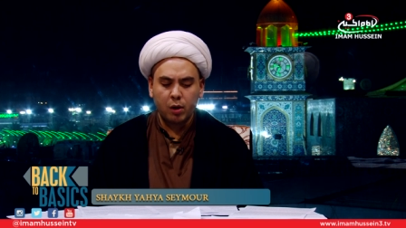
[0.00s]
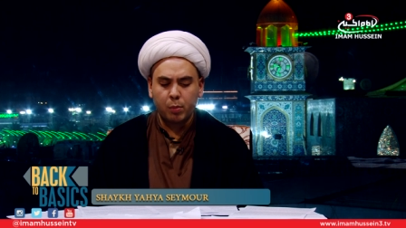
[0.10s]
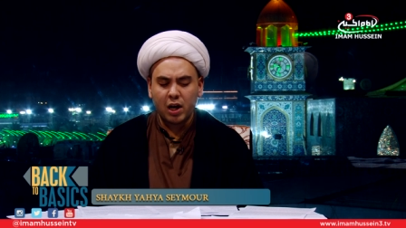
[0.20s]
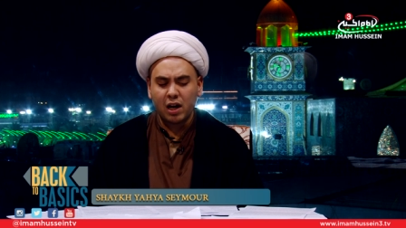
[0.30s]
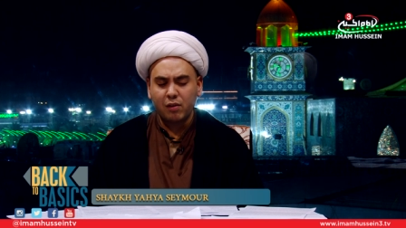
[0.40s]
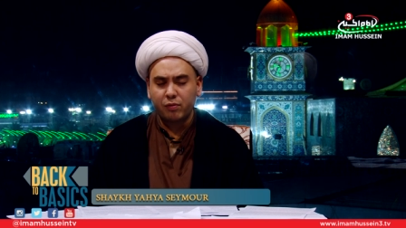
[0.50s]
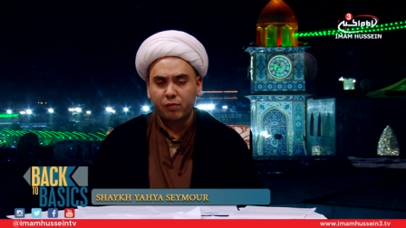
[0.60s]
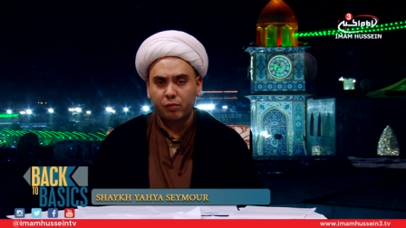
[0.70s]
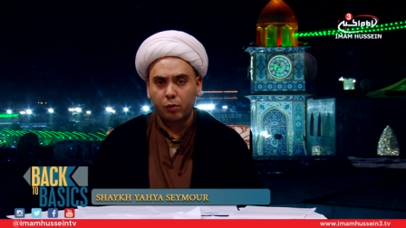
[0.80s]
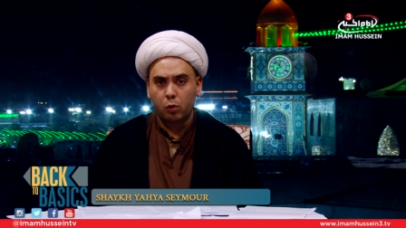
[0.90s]
But I have
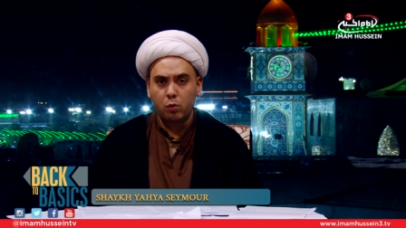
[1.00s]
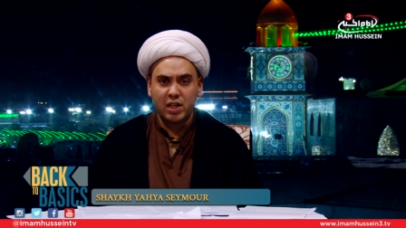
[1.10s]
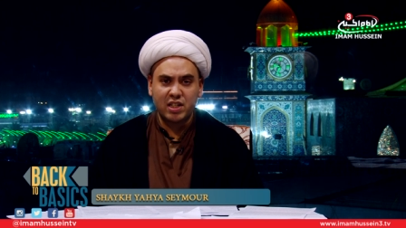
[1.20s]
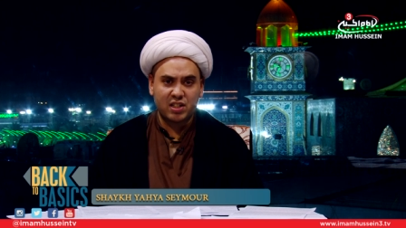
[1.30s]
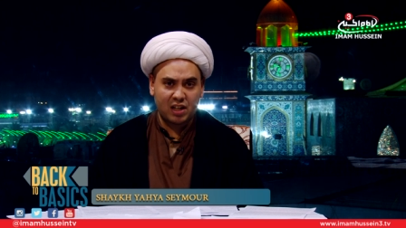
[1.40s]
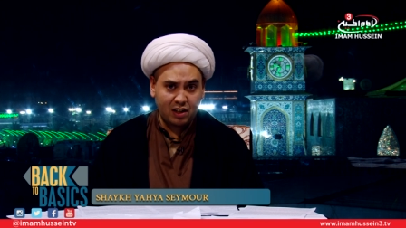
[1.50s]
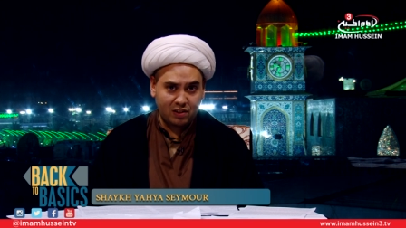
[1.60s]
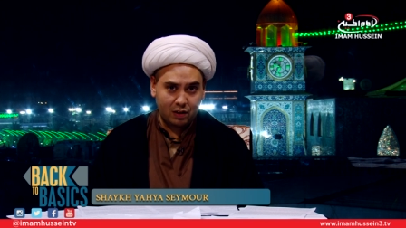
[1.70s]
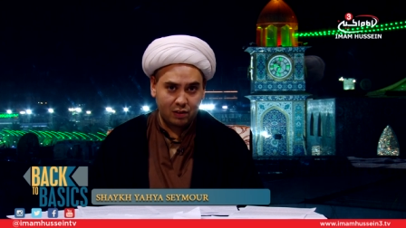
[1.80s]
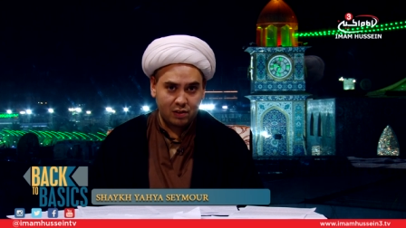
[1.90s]
already
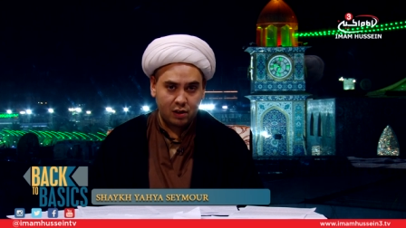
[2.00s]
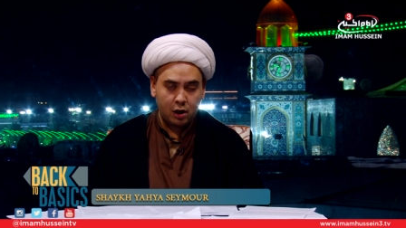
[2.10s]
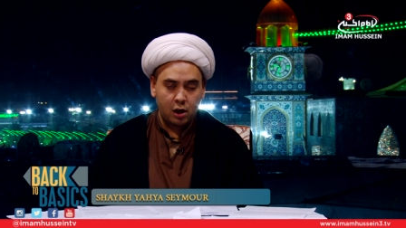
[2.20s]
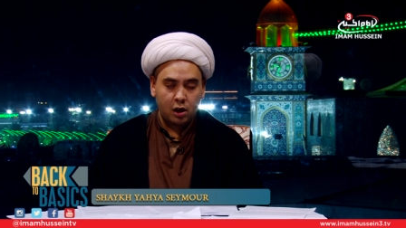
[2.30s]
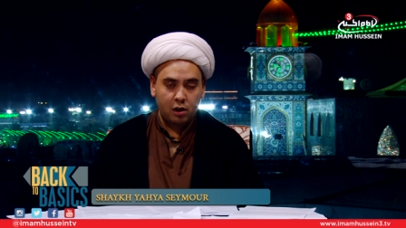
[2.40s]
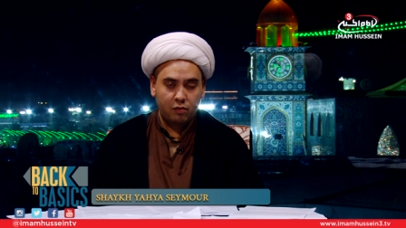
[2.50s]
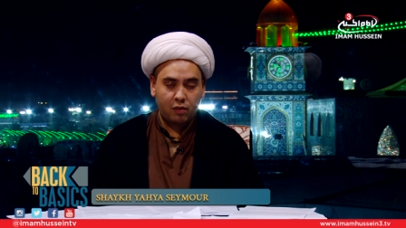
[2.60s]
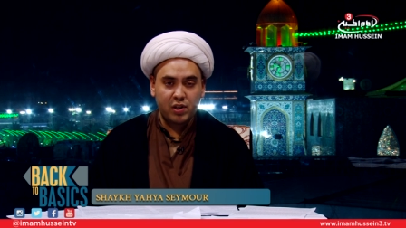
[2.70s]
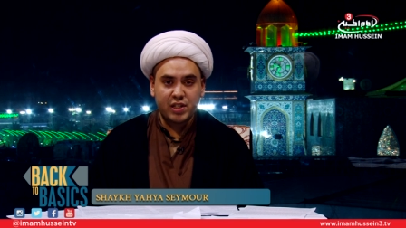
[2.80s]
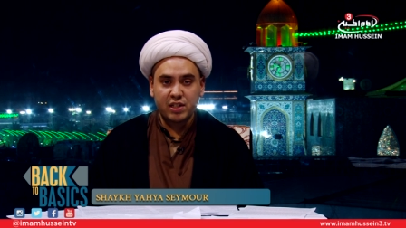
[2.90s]
stated
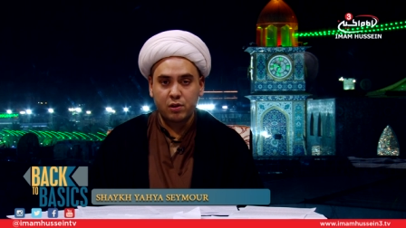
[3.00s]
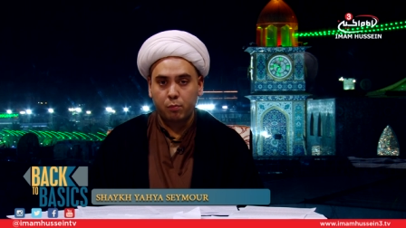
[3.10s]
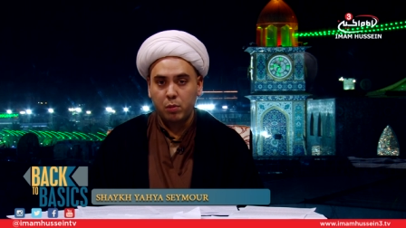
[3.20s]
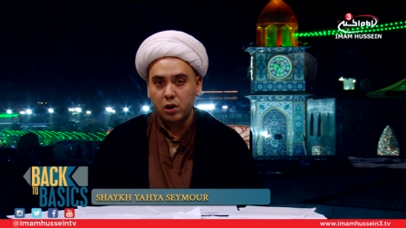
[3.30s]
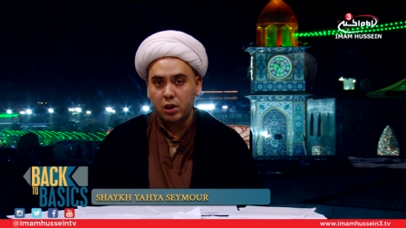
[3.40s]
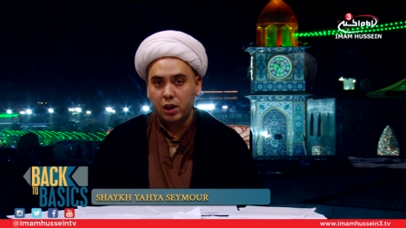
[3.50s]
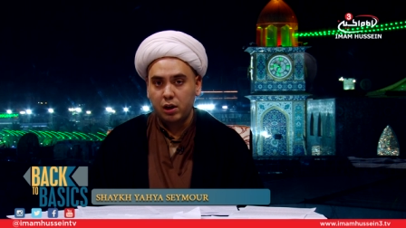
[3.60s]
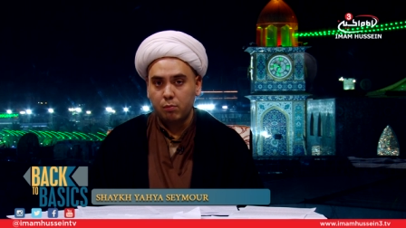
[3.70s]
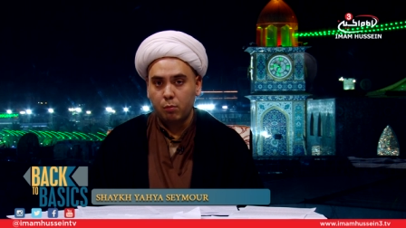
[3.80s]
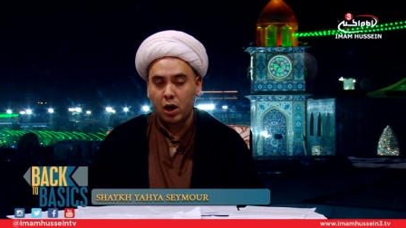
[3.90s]
that this is not
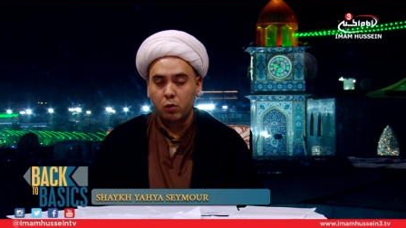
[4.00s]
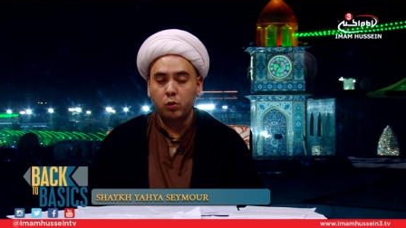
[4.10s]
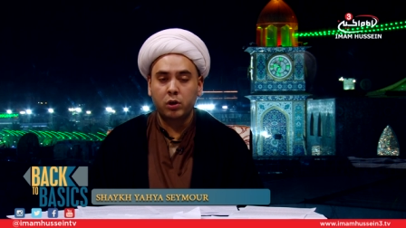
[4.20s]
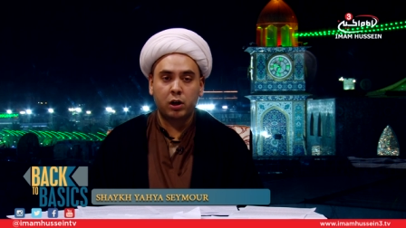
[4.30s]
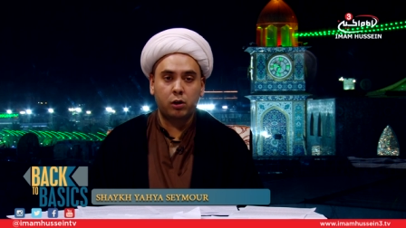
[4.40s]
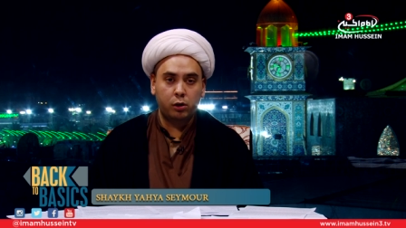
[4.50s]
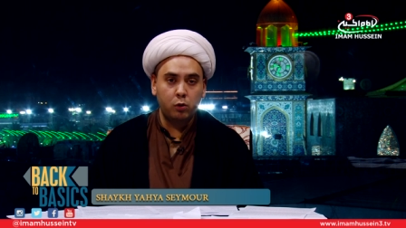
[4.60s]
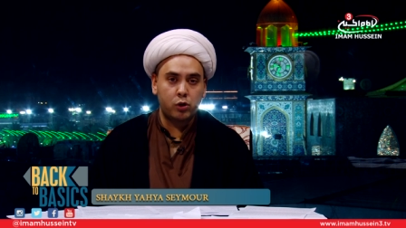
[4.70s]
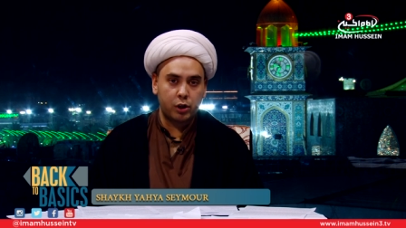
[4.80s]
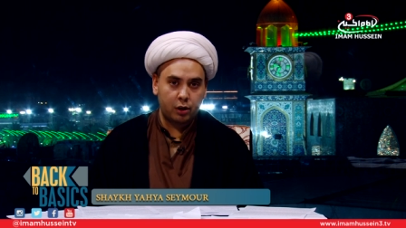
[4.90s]
merely my own
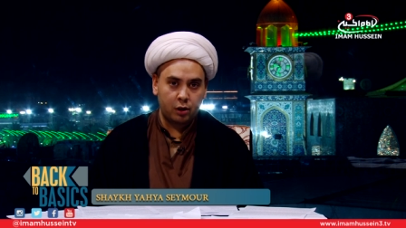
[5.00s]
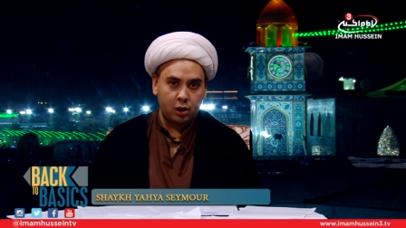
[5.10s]
conclusion.